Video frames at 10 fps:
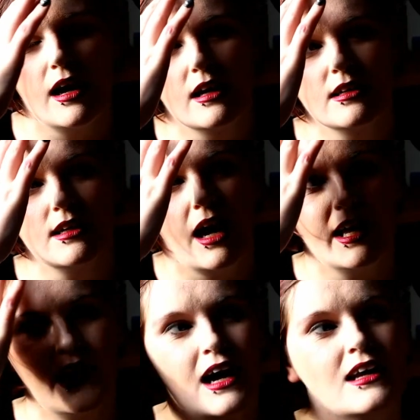and I
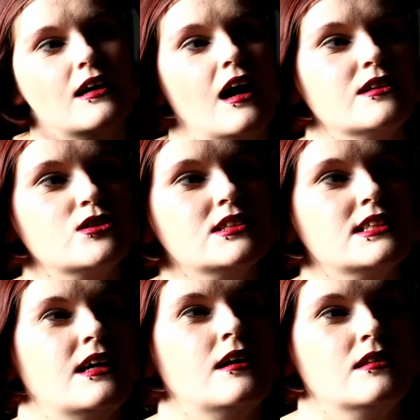can't actually
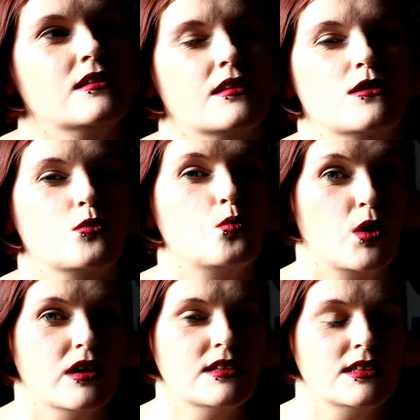say that there
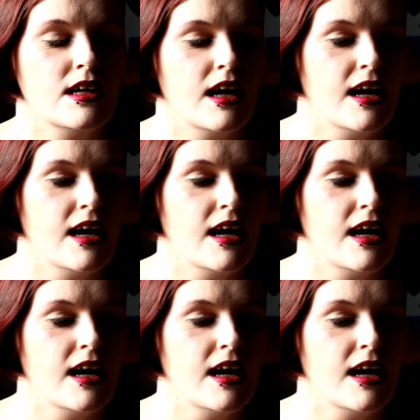weren't.